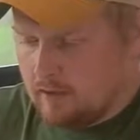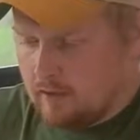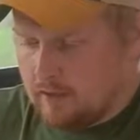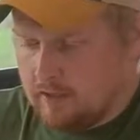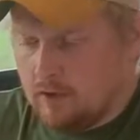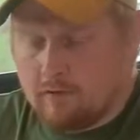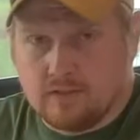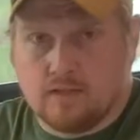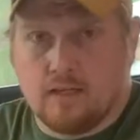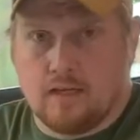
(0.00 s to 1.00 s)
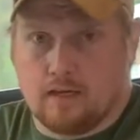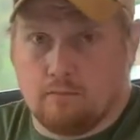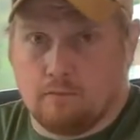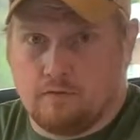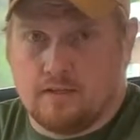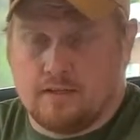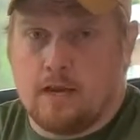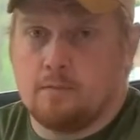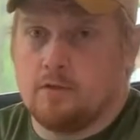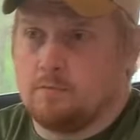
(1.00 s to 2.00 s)
And then obviously it can prevent
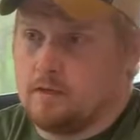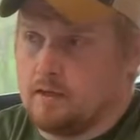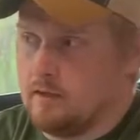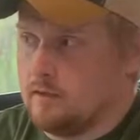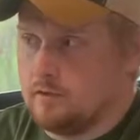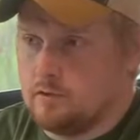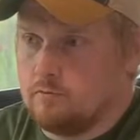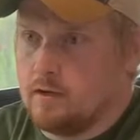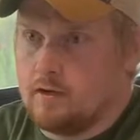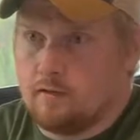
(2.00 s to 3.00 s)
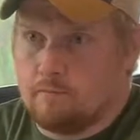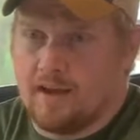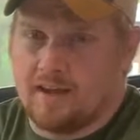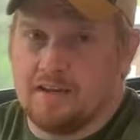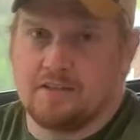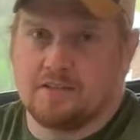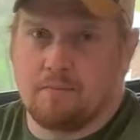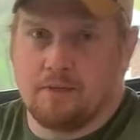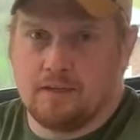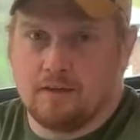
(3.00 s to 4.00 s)
damage because you may not back into
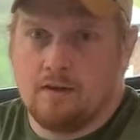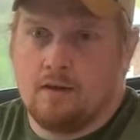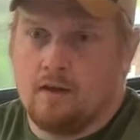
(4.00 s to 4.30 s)
something